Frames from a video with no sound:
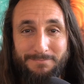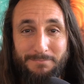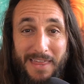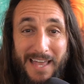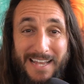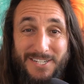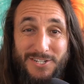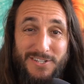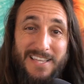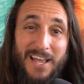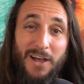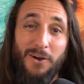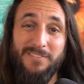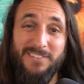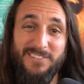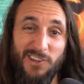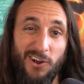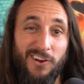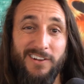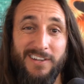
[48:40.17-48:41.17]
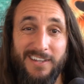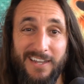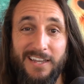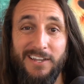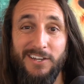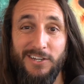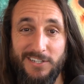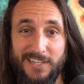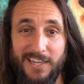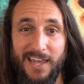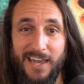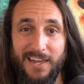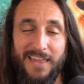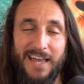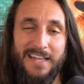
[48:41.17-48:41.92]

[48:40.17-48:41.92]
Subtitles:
But that's just how dark it could get.